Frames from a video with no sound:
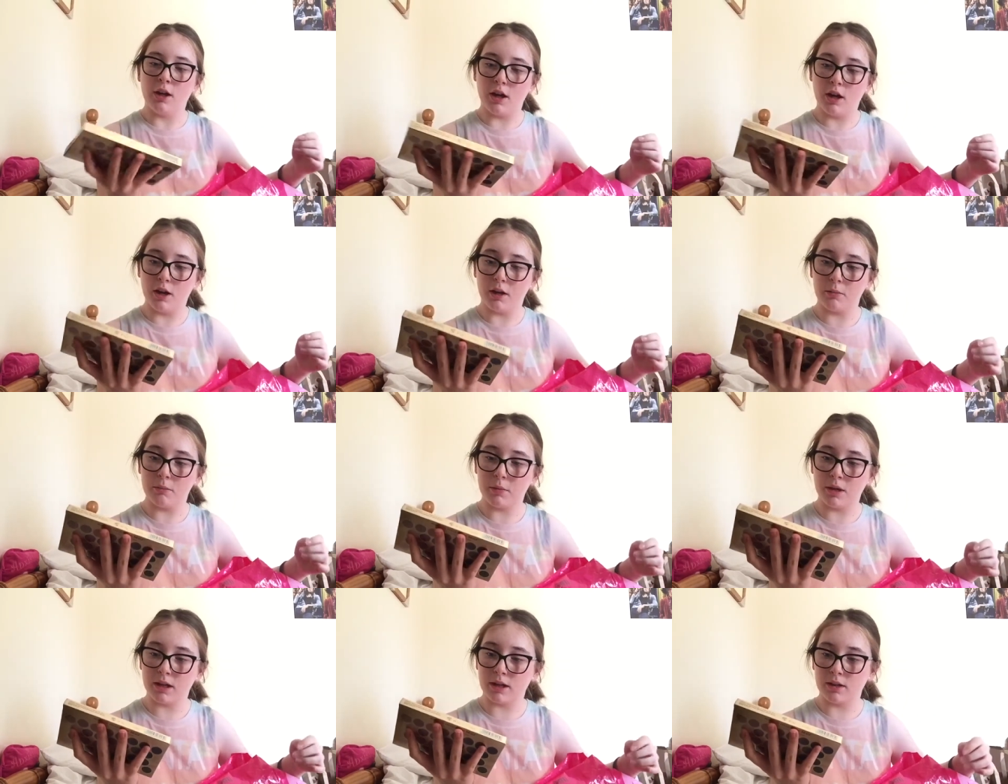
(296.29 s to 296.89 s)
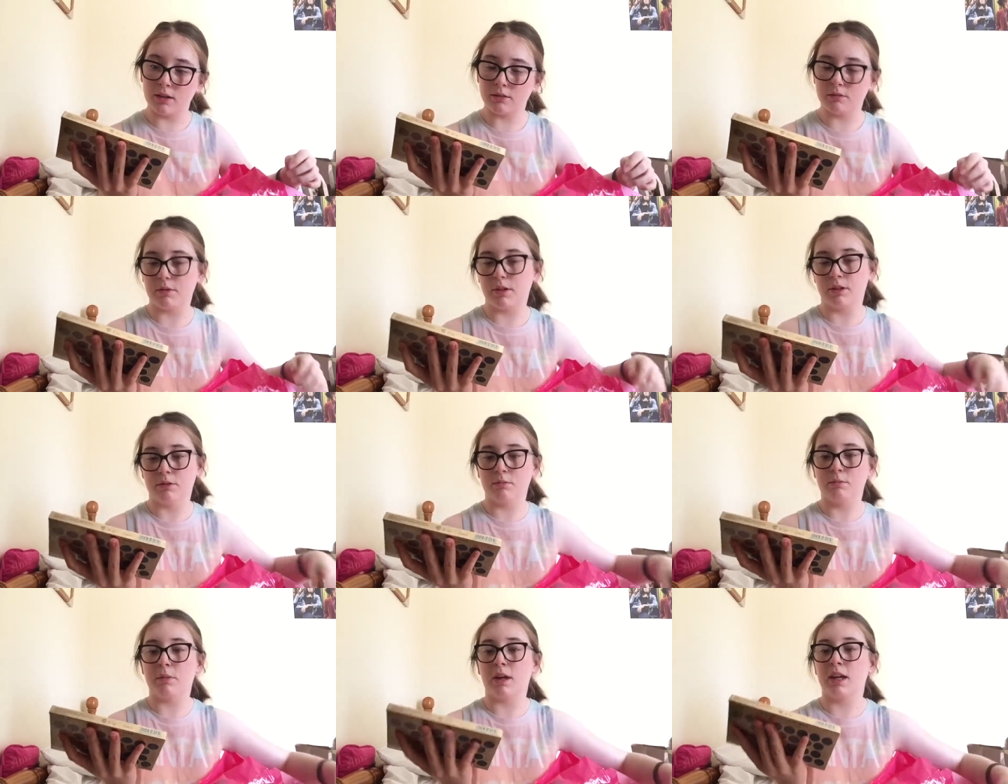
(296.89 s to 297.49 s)
uh, make
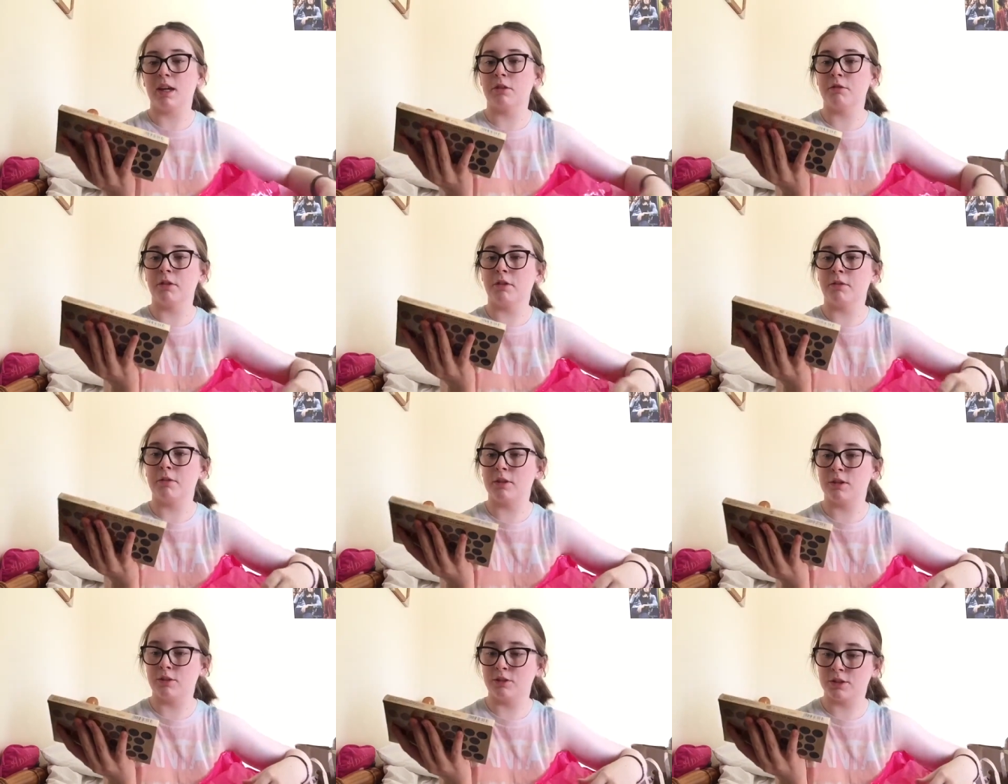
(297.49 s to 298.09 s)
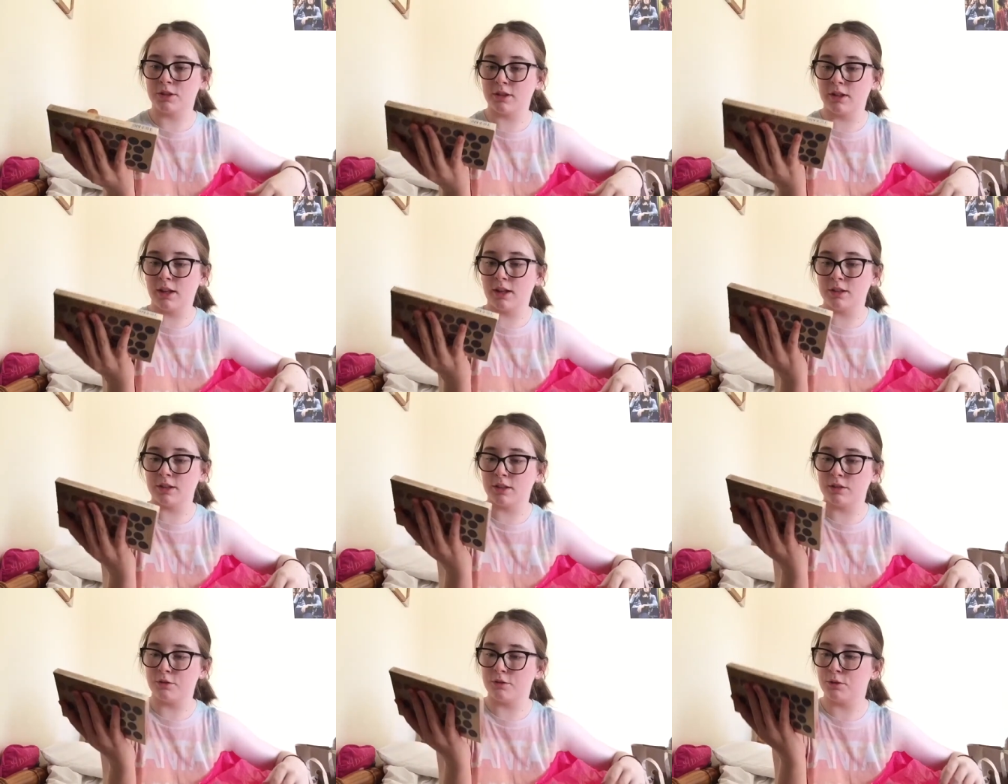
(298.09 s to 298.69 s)
well Makeup Revolution
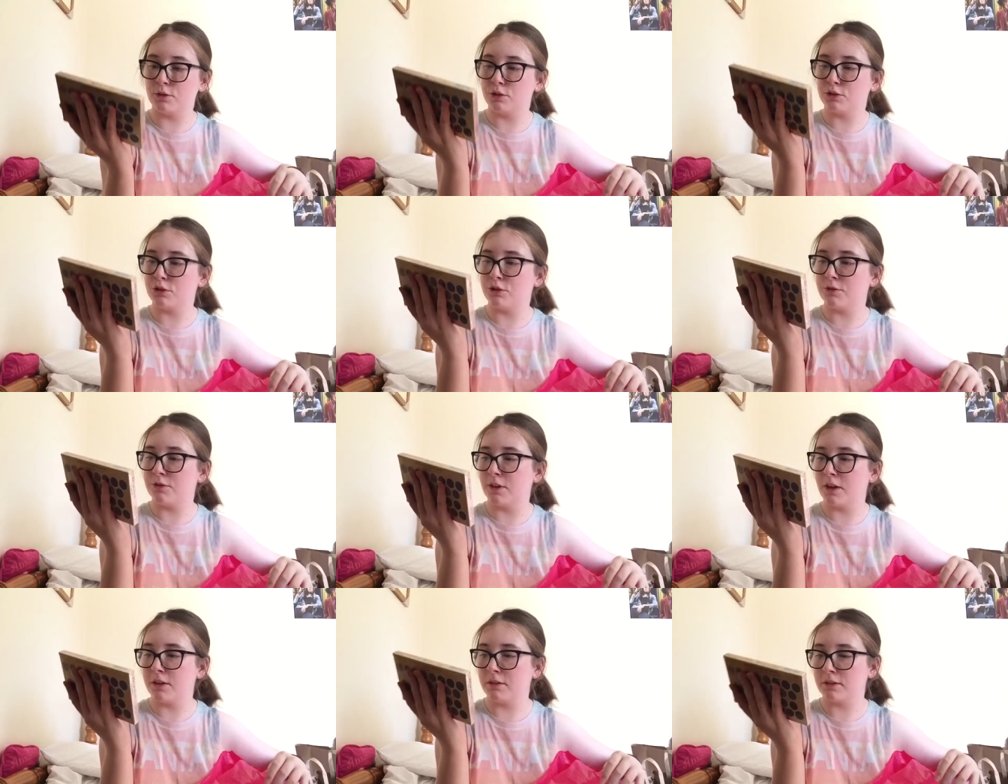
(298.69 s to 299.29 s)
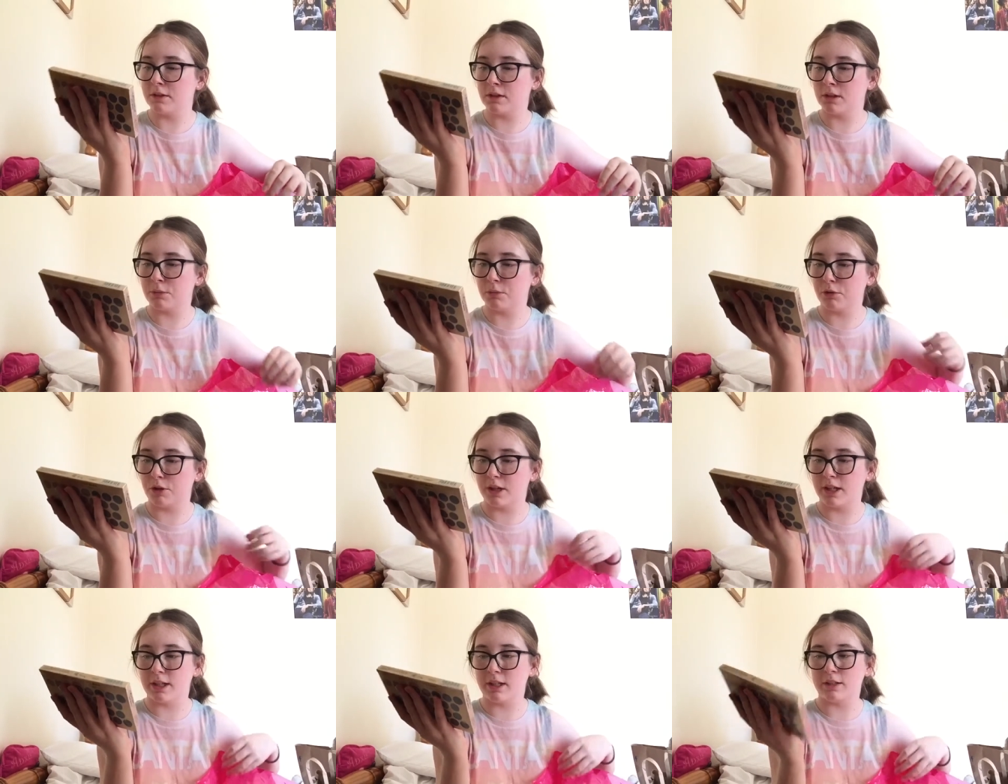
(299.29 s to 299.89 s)
London Fortune Favours the
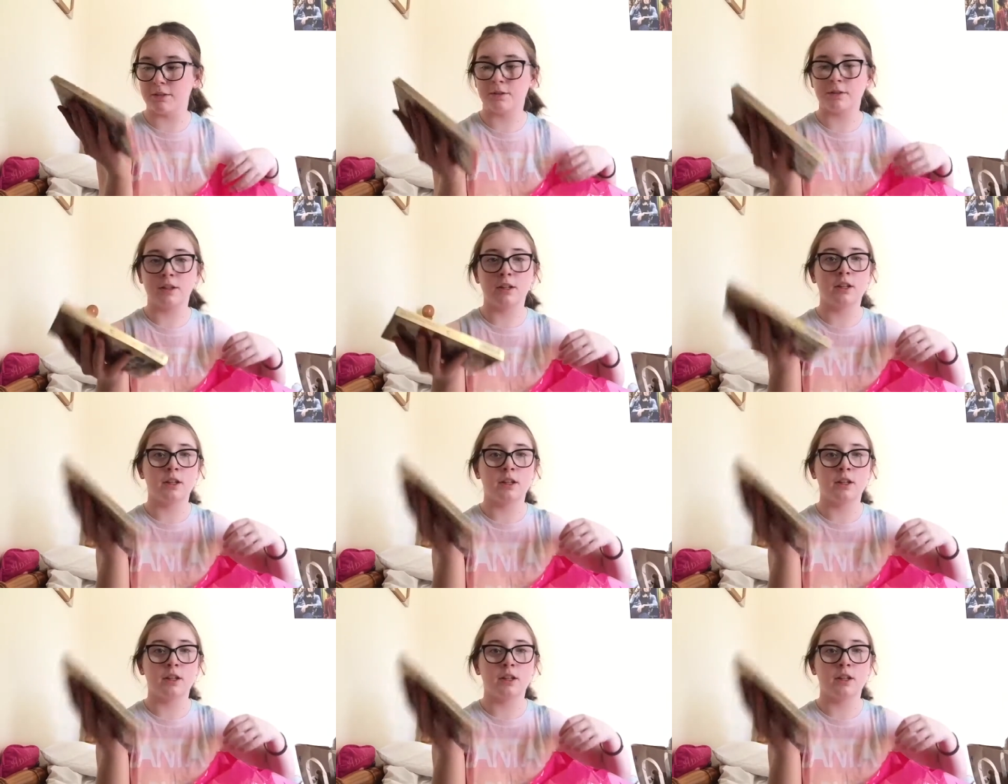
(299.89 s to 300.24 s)
Brave